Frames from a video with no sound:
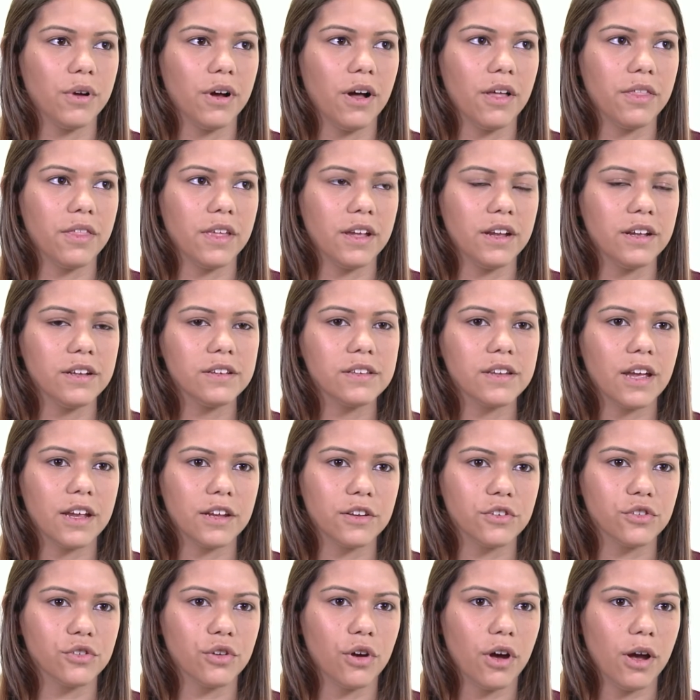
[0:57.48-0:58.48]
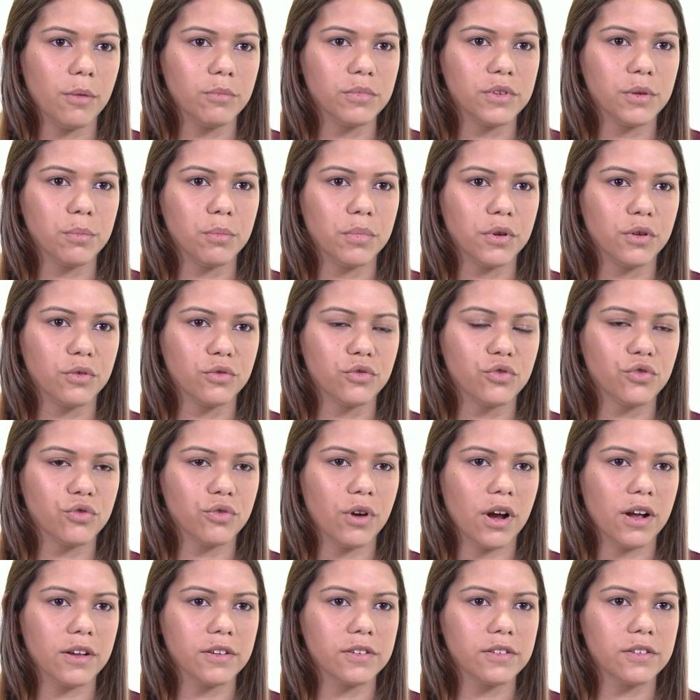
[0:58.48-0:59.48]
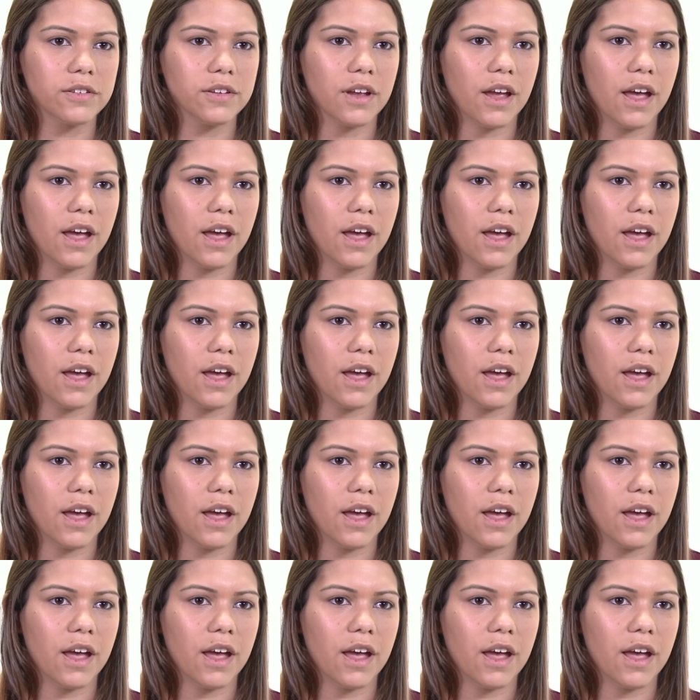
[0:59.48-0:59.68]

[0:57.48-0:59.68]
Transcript: I think it takes time to build trust,